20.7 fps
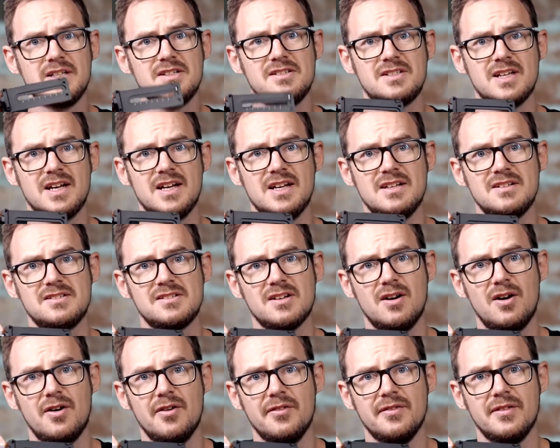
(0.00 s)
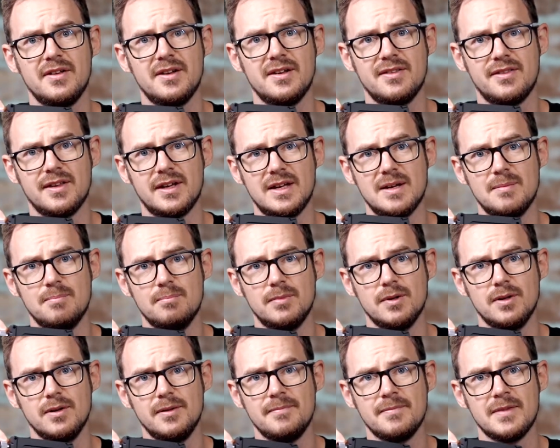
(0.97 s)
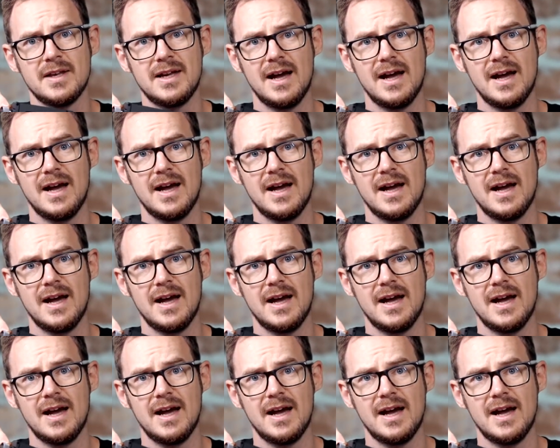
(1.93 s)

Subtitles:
stays on the gimbal,